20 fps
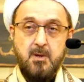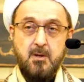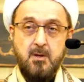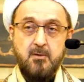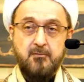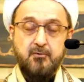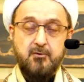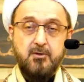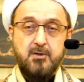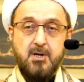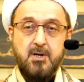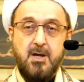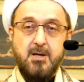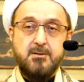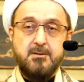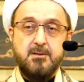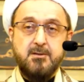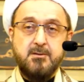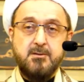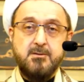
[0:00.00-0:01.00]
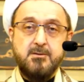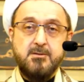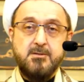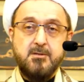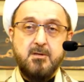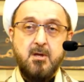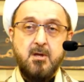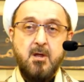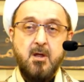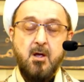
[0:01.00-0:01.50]
for guidance,
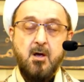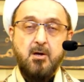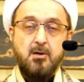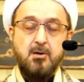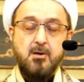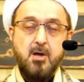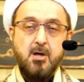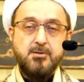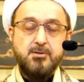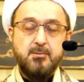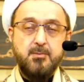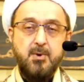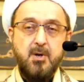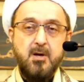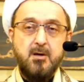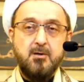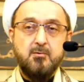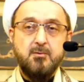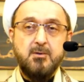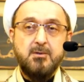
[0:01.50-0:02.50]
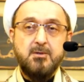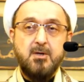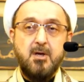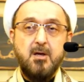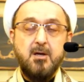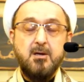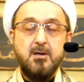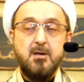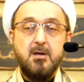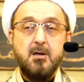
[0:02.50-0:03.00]
Allah subhanahu wa
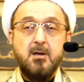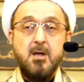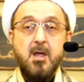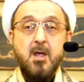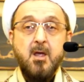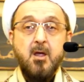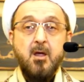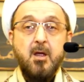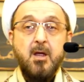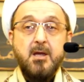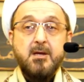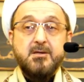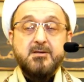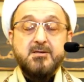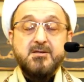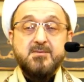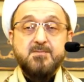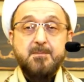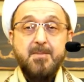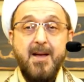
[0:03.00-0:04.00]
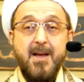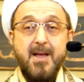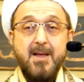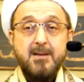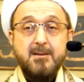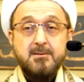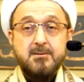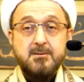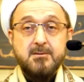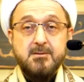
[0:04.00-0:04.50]
ta'ala
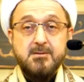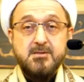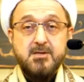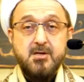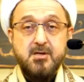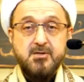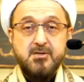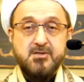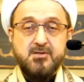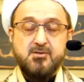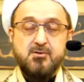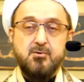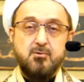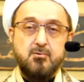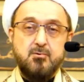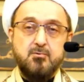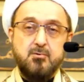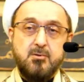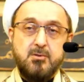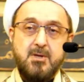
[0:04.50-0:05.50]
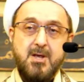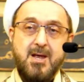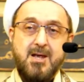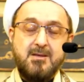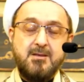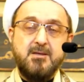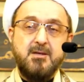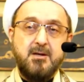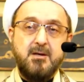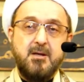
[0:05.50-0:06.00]
expands his soul
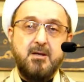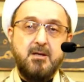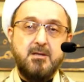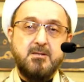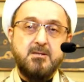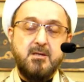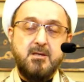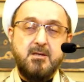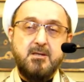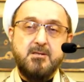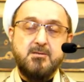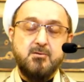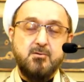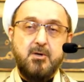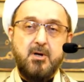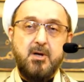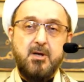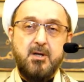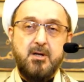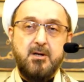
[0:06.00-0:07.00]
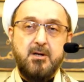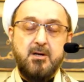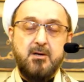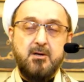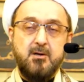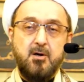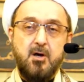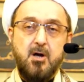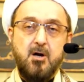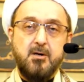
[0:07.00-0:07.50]
and his or her
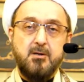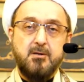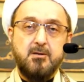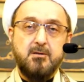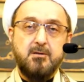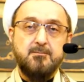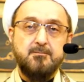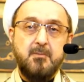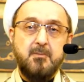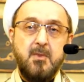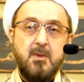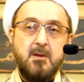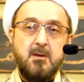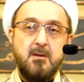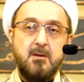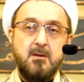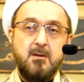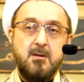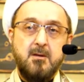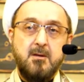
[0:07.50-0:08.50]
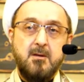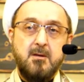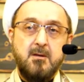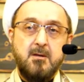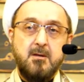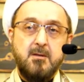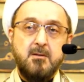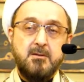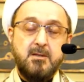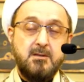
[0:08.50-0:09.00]
inner heart,
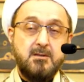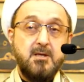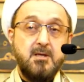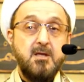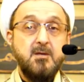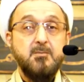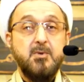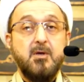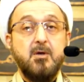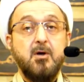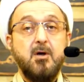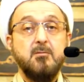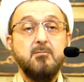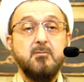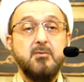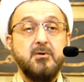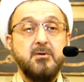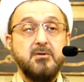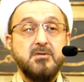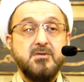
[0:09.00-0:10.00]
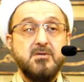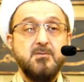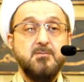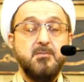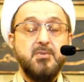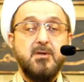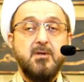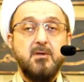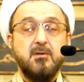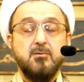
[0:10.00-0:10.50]
that they become
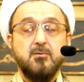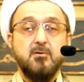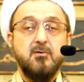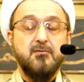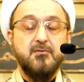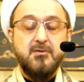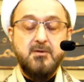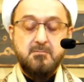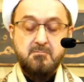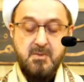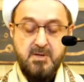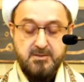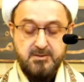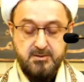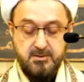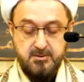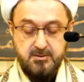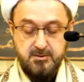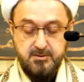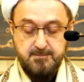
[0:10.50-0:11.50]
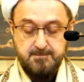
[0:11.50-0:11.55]
recipient of the message.